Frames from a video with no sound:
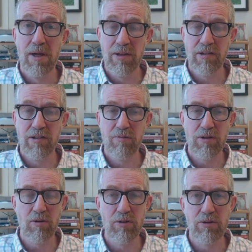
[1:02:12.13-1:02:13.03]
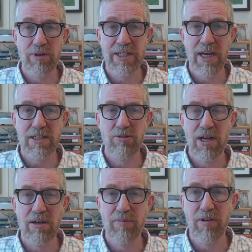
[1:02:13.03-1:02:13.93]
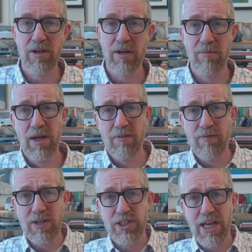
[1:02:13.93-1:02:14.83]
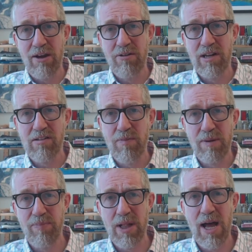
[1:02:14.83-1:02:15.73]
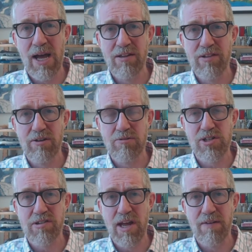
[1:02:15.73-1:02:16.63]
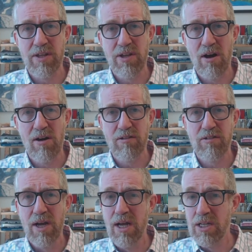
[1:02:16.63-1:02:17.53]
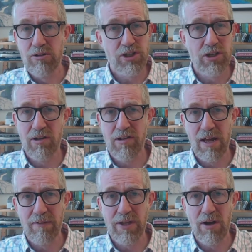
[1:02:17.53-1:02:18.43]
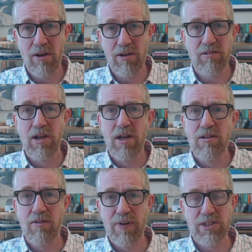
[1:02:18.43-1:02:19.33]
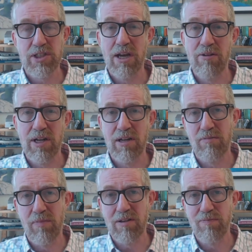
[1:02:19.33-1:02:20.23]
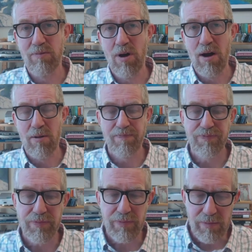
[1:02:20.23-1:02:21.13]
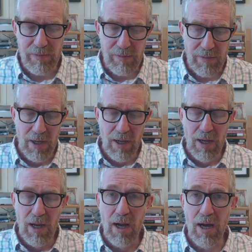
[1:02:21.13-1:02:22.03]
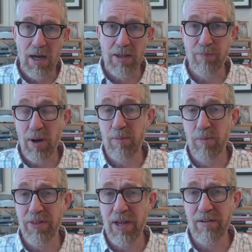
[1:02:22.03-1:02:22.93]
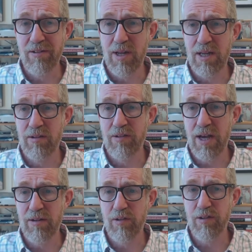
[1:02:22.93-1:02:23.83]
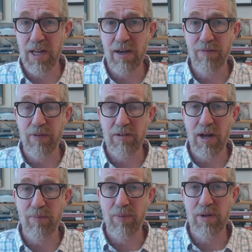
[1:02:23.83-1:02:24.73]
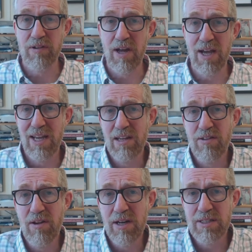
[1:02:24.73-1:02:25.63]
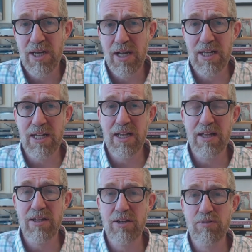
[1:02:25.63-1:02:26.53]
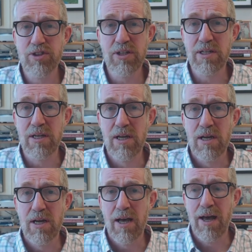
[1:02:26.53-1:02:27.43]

Um, so therefore. This is what's called a reductio ad absurdum. Vegetarianism implies that you should save the dogs. You shouldn't save the dogs, so vegetarianism must be wrong. Uh, the problem with this is that Singer, for example, would say it's